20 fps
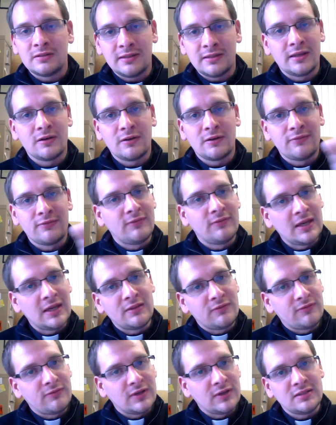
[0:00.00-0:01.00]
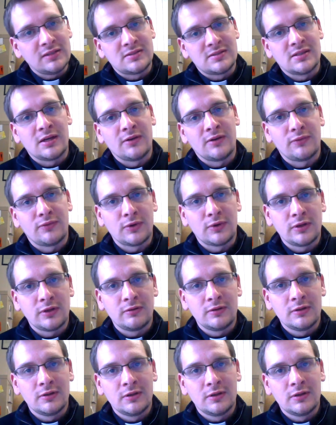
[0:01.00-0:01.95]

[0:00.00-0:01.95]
let our faith face suffering.